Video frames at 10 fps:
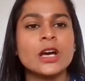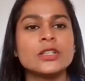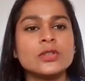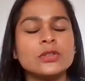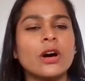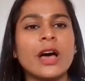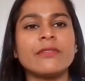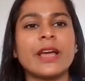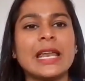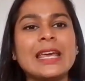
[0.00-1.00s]
do not
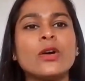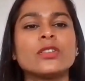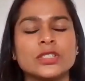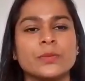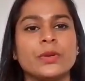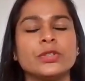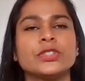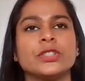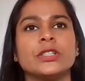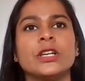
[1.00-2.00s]
have any
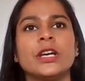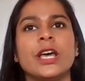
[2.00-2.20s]
contribution